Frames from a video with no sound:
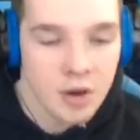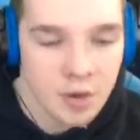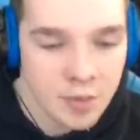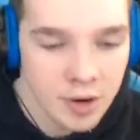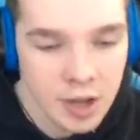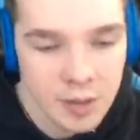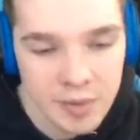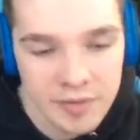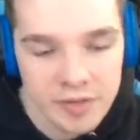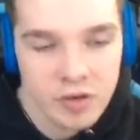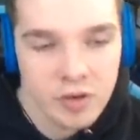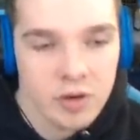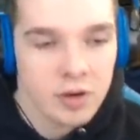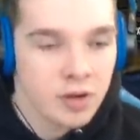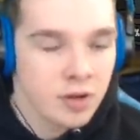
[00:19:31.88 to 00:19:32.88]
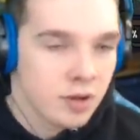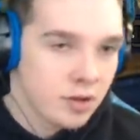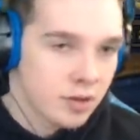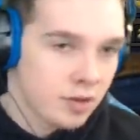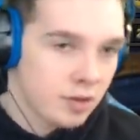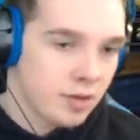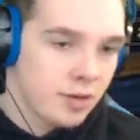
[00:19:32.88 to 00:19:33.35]
and armoring up every turn.
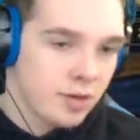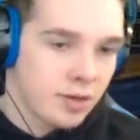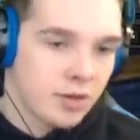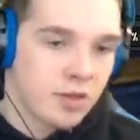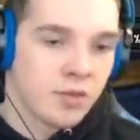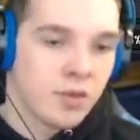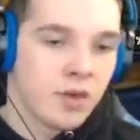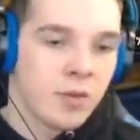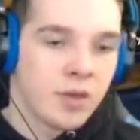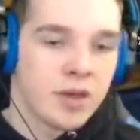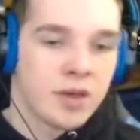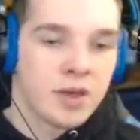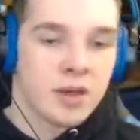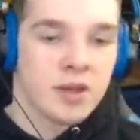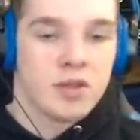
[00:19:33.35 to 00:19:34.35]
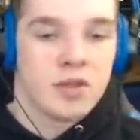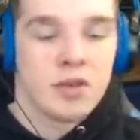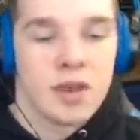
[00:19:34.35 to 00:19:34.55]
It's really, really good